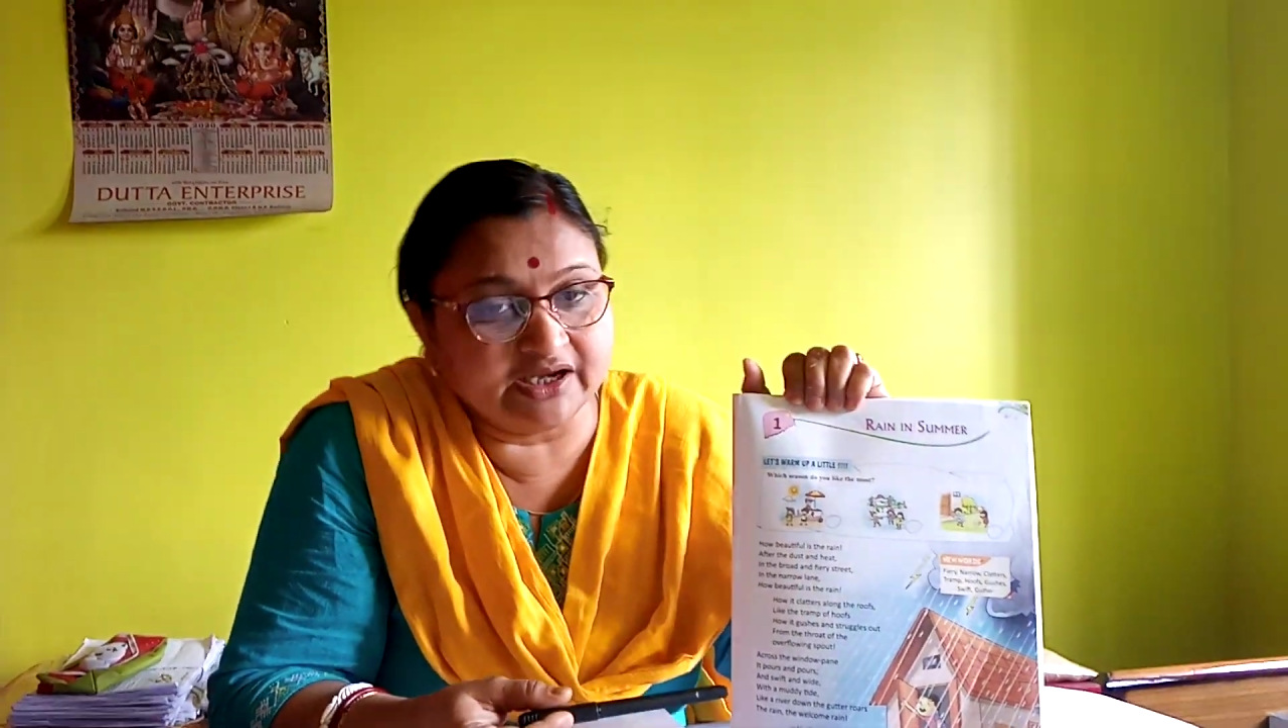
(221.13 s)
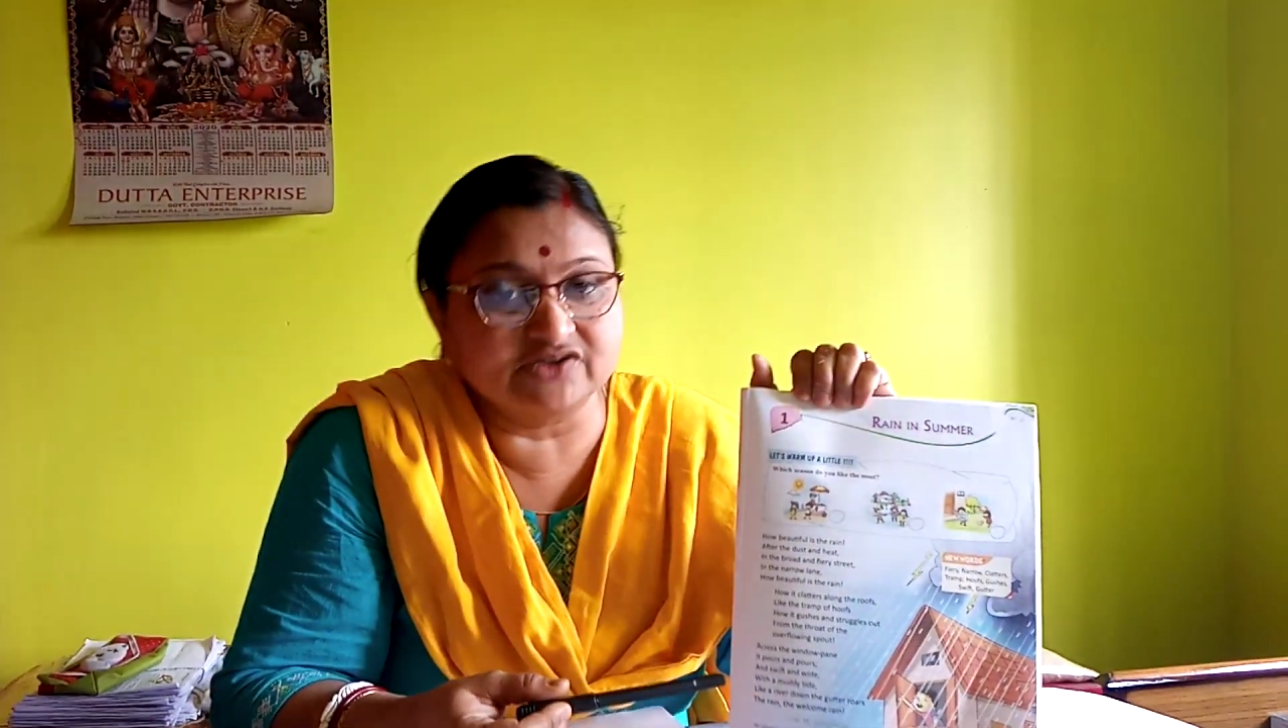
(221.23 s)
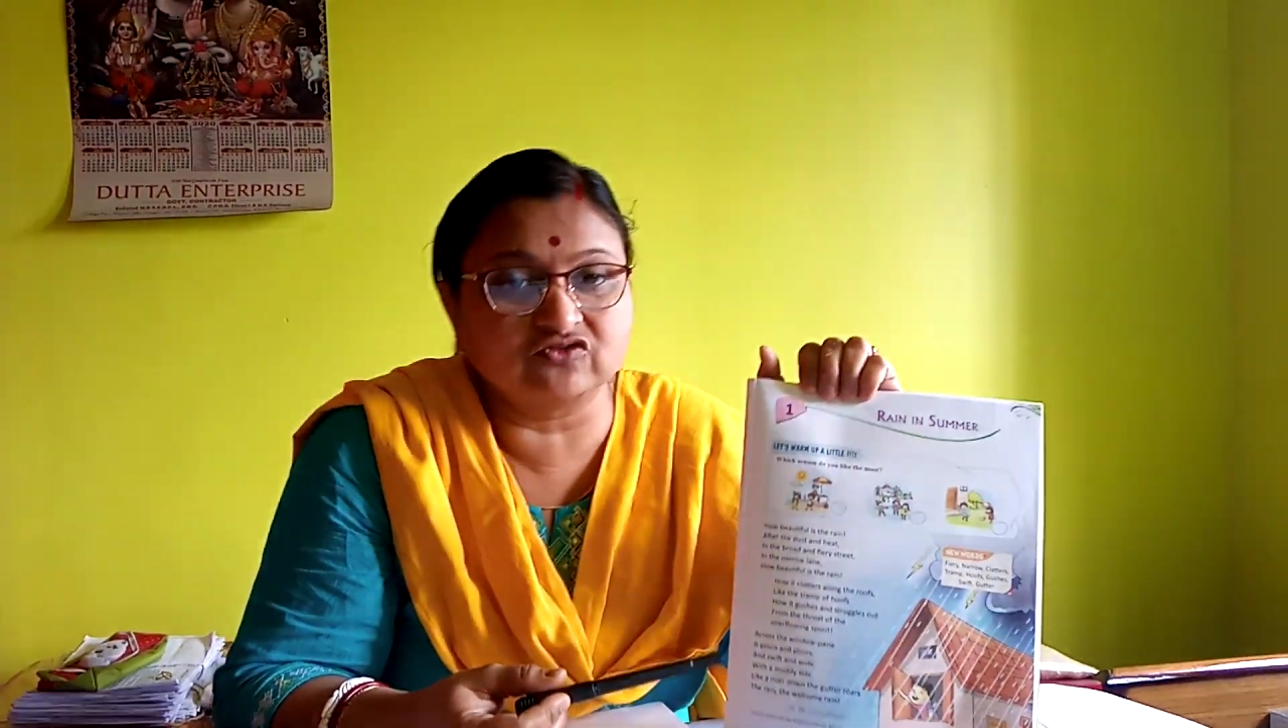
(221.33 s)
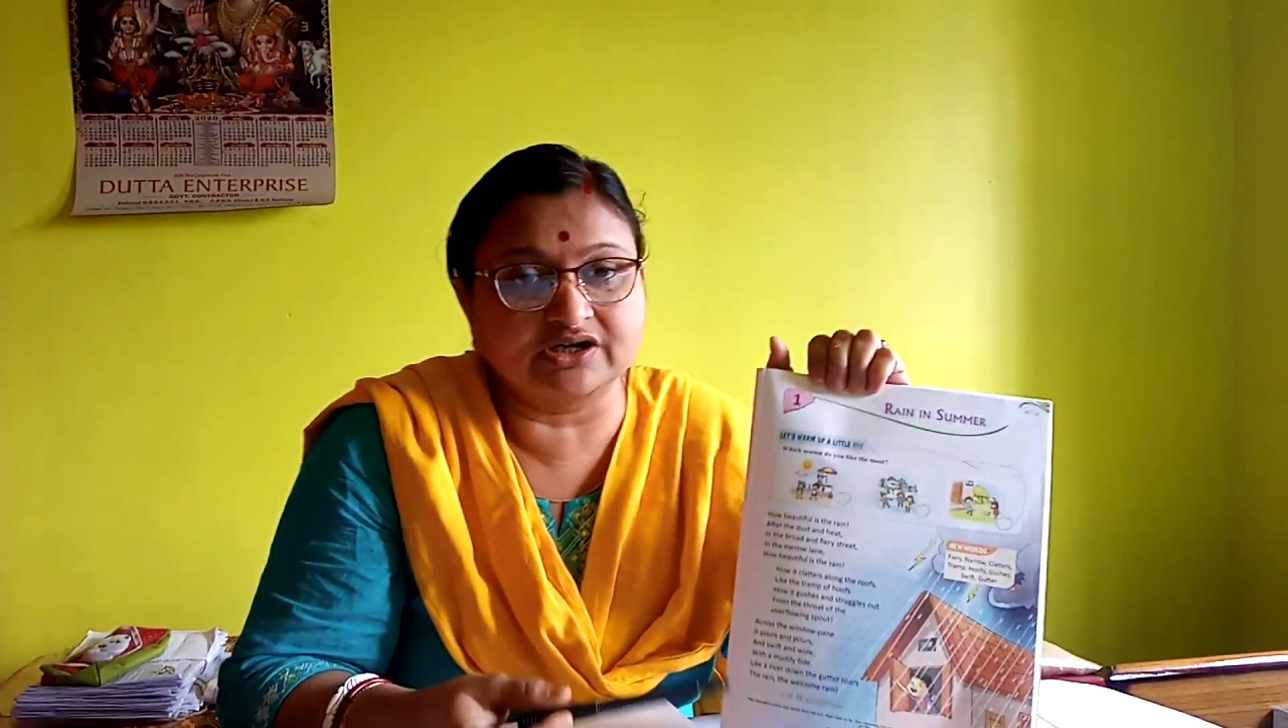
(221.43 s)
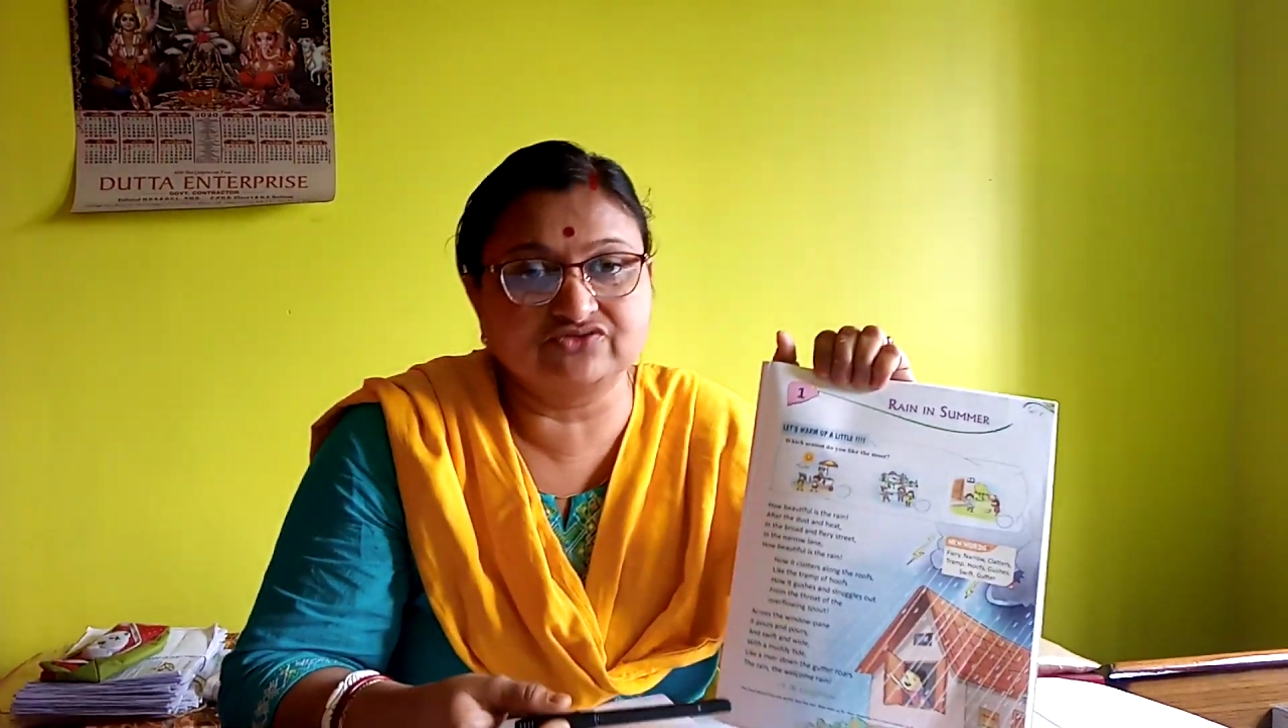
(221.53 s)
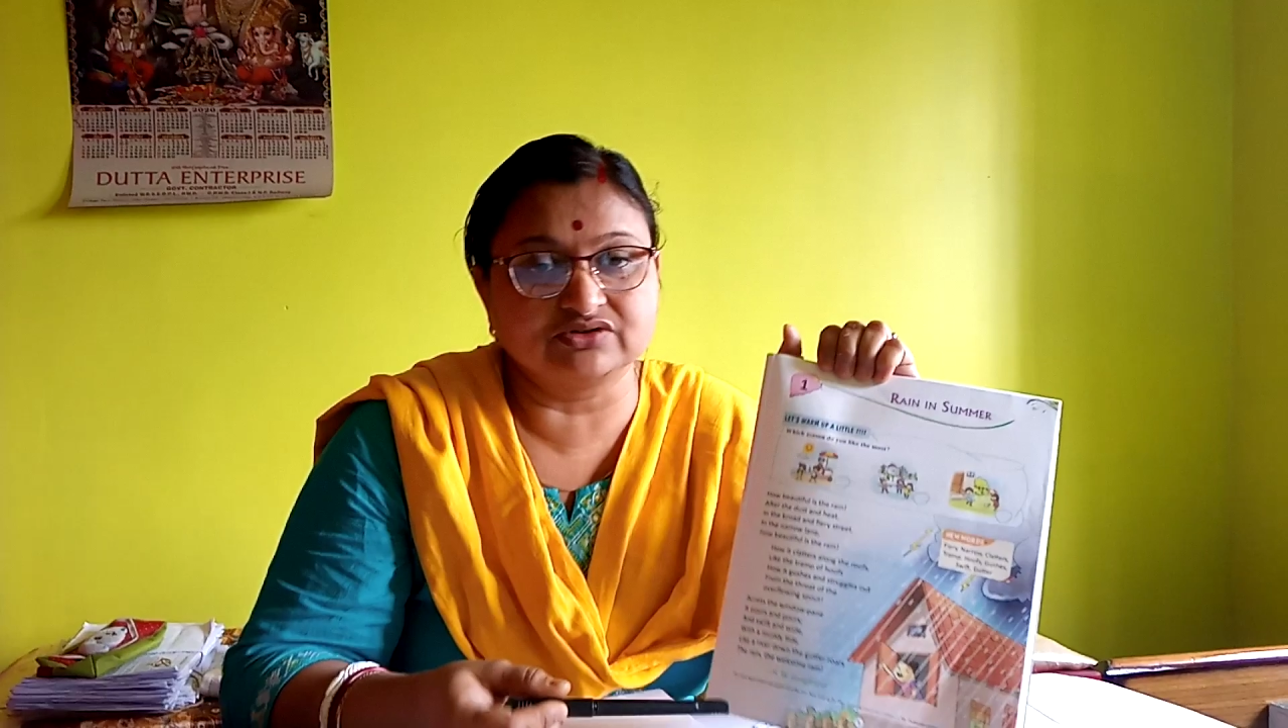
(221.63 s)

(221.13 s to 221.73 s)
and try to